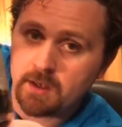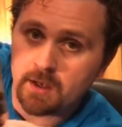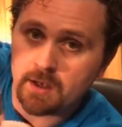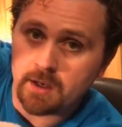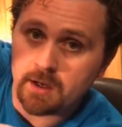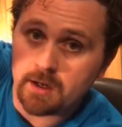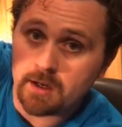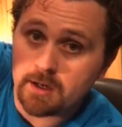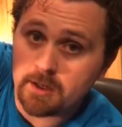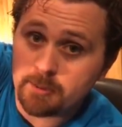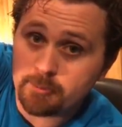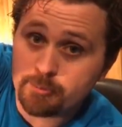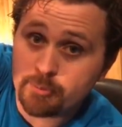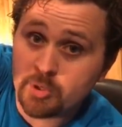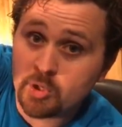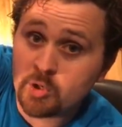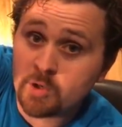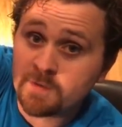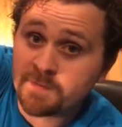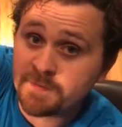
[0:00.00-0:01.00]
uh,
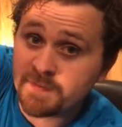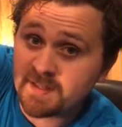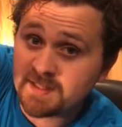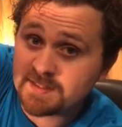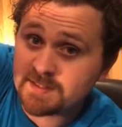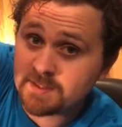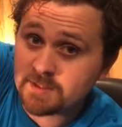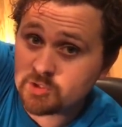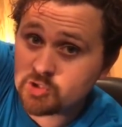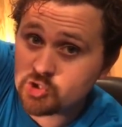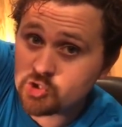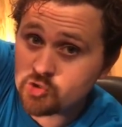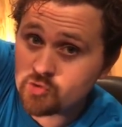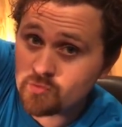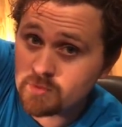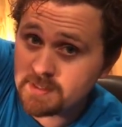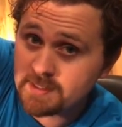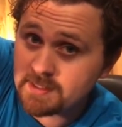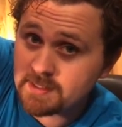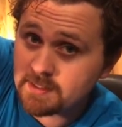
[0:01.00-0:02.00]
Perfect
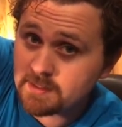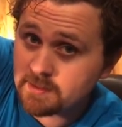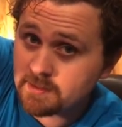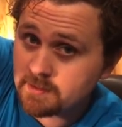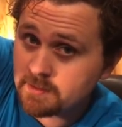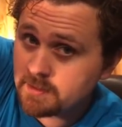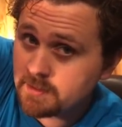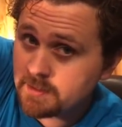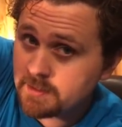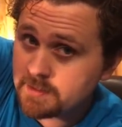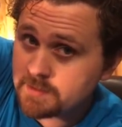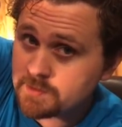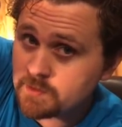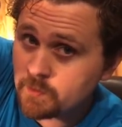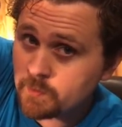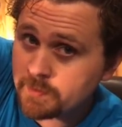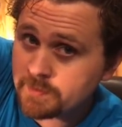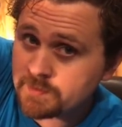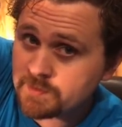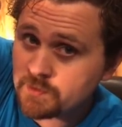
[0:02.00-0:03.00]
Tree is
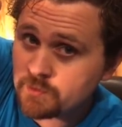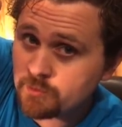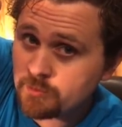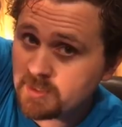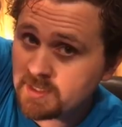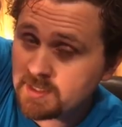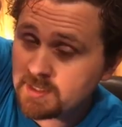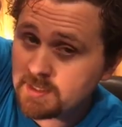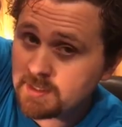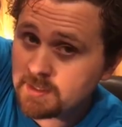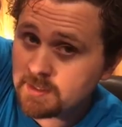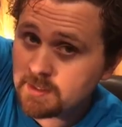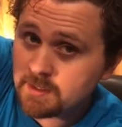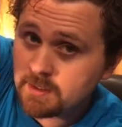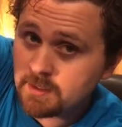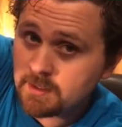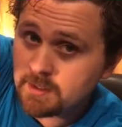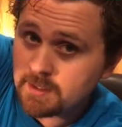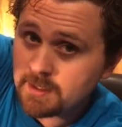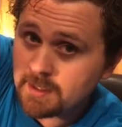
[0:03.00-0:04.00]
going to be
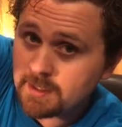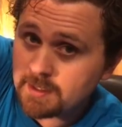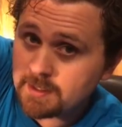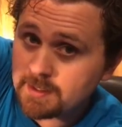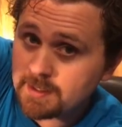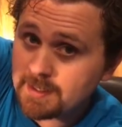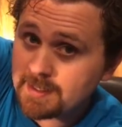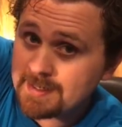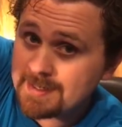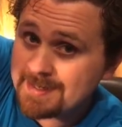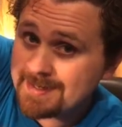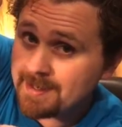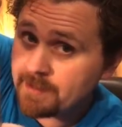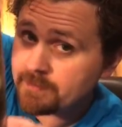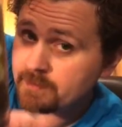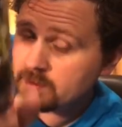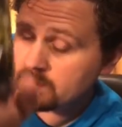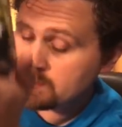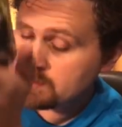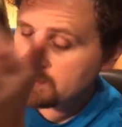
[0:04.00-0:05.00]
uh,
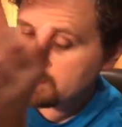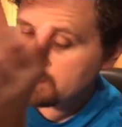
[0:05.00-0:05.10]
another